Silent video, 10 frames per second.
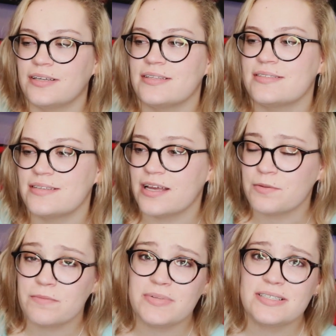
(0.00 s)
And
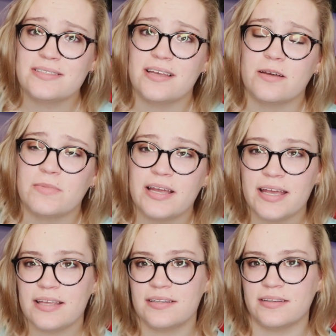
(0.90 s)
Sam, I miss Sam. I
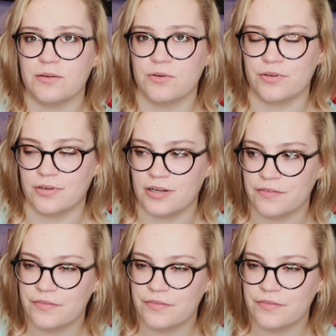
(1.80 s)
hate that they wrote her off.